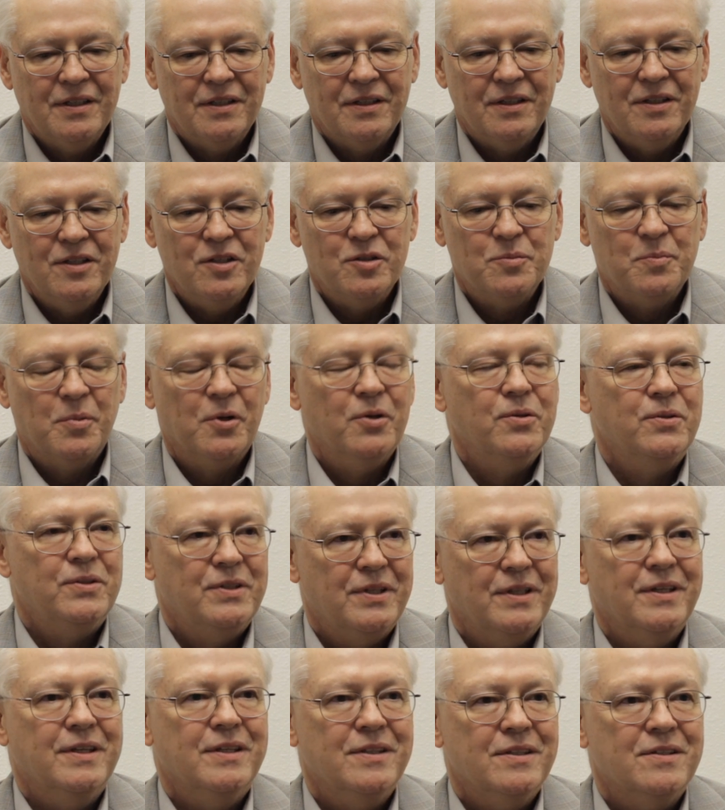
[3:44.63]
these
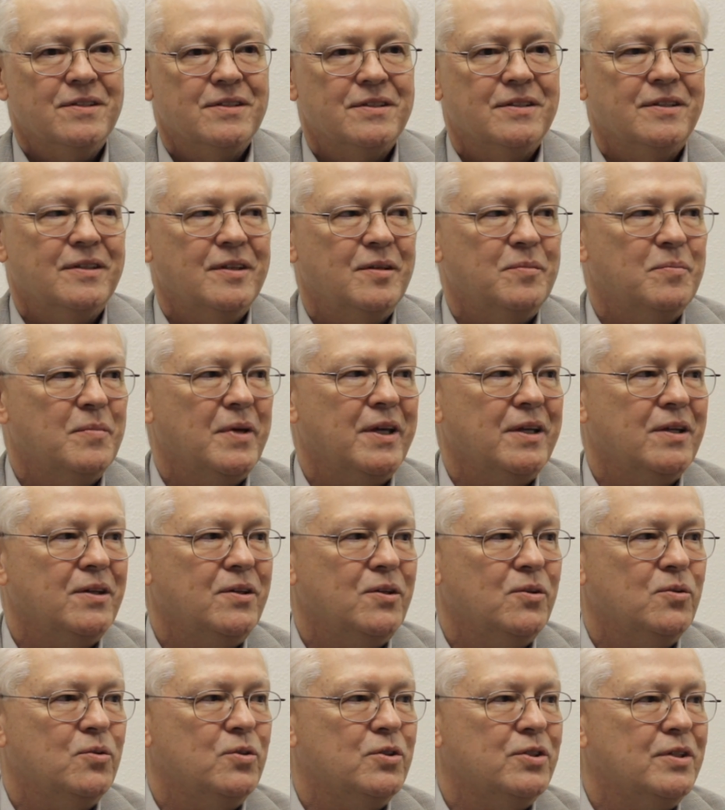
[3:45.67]
proteins that made a
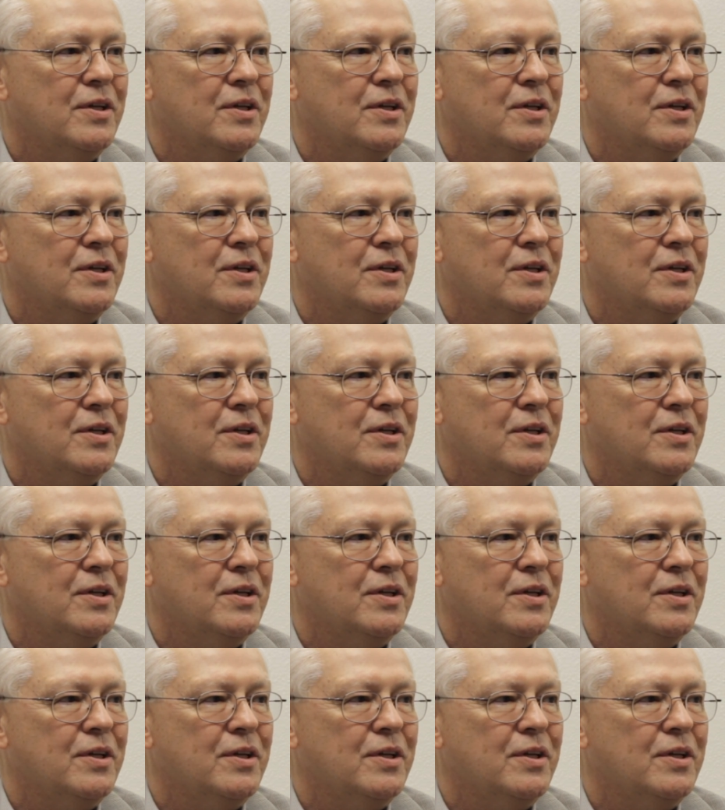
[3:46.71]
huge